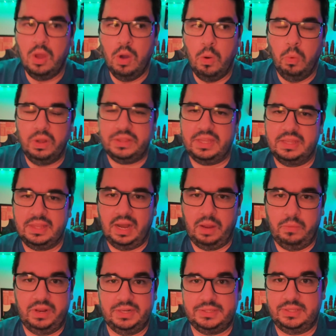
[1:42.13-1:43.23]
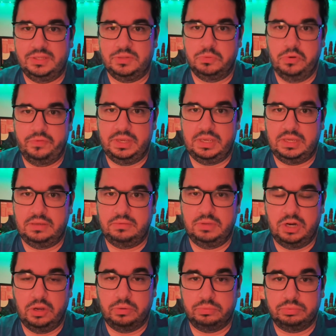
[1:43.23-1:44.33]
One thing that I went into this movie, you
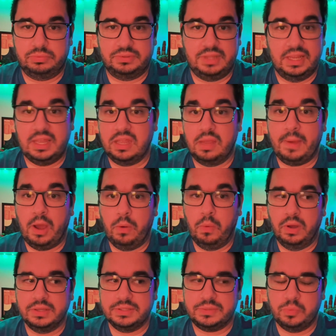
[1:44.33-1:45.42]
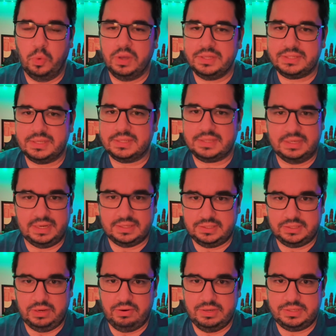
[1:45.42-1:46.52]
know, thinking about was this a
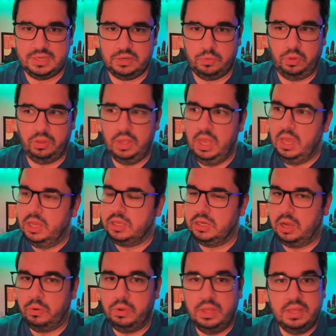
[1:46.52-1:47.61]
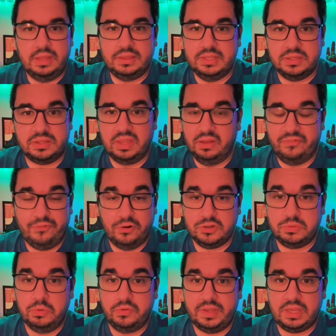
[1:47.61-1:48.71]
necessary sequel? You know, the first
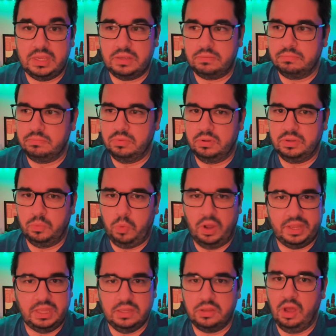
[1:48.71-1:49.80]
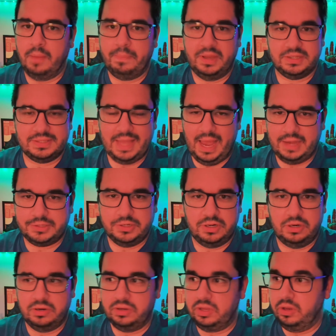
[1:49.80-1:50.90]
movie, Joaquin got best
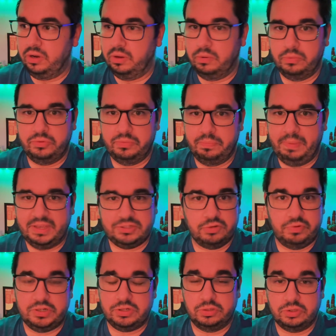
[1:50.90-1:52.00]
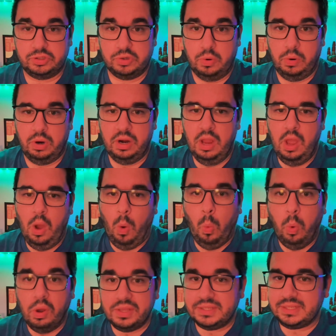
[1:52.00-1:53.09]
actor, you know, best original score.
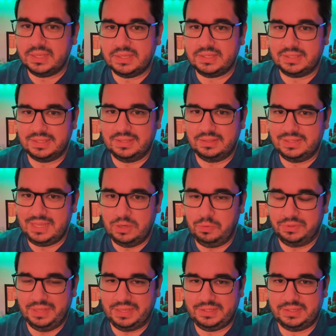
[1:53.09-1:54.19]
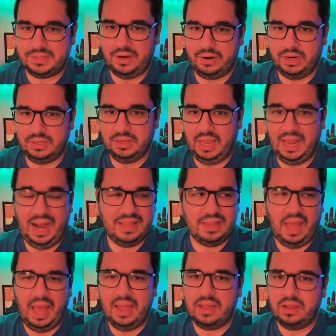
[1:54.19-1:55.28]
Was this sequel necessary? And
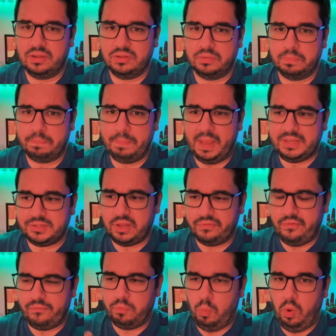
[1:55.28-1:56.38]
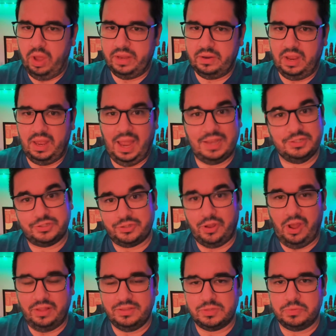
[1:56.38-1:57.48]
I based off of what I saw
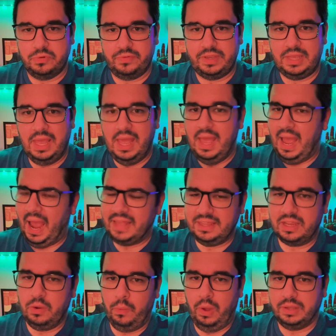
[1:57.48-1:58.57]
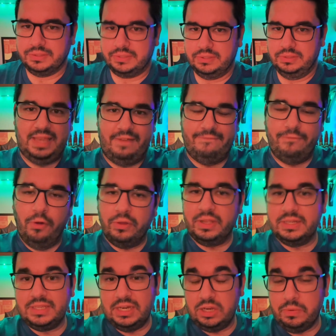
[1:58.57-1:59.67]
in this movie, I think it was a full
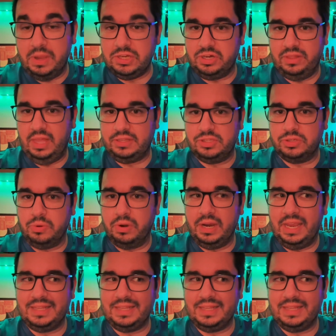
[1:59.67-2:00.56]
continuation of that story.